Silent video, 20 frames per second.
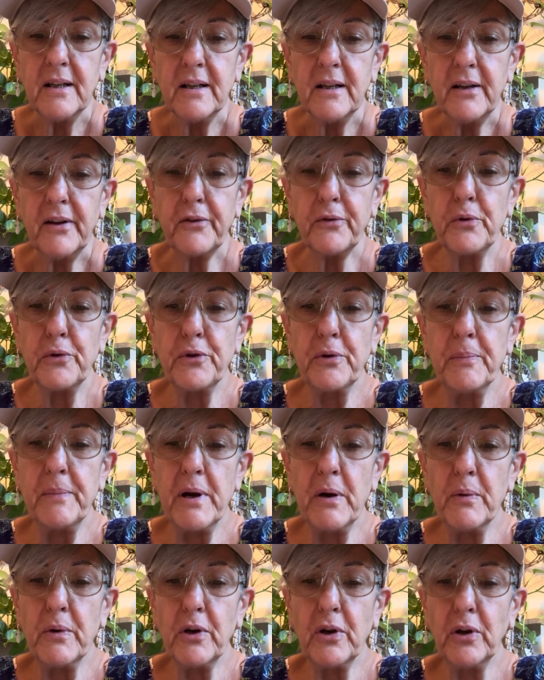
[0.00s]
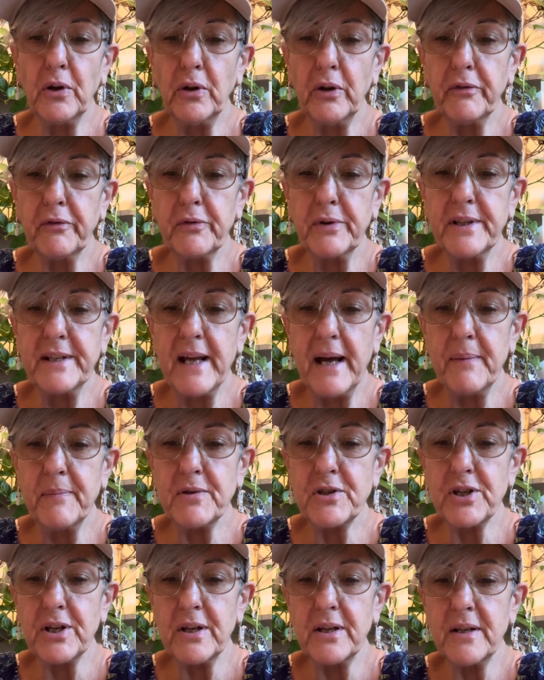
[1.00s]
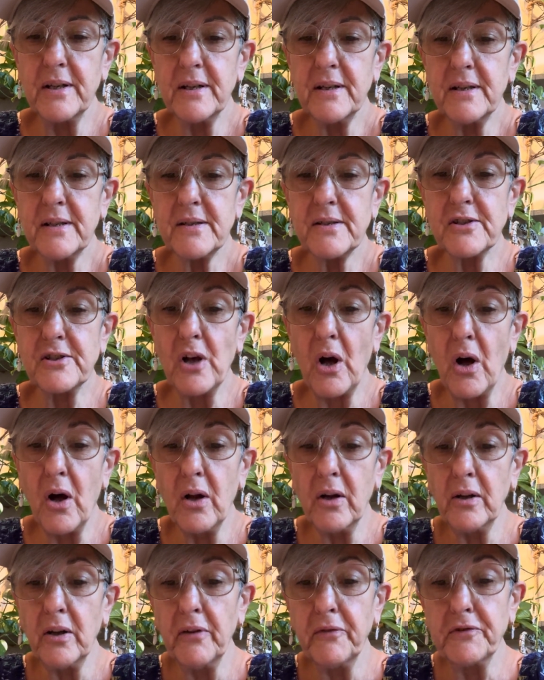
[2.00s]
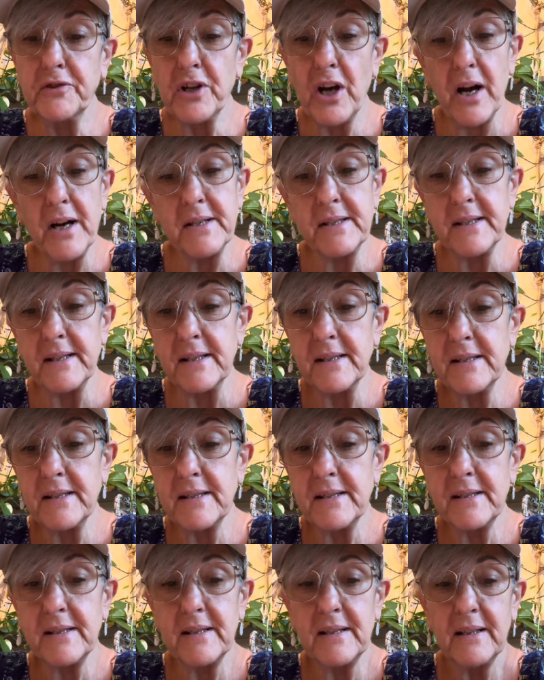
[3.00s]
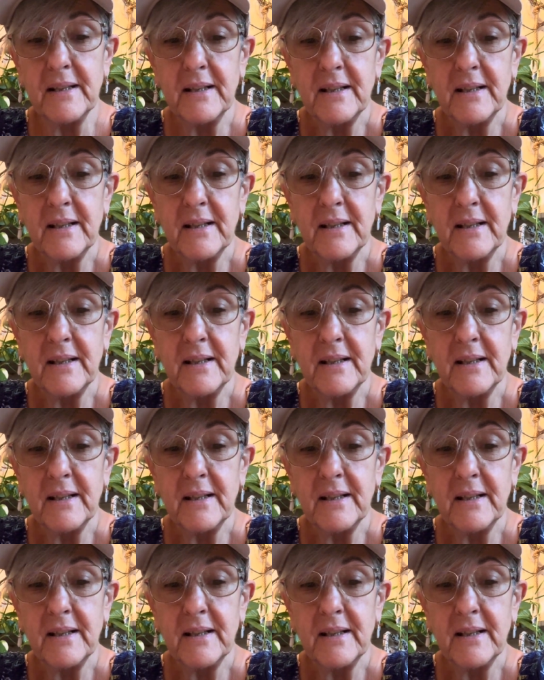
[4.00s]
Through the miracle of redemption, Saul of Tarsus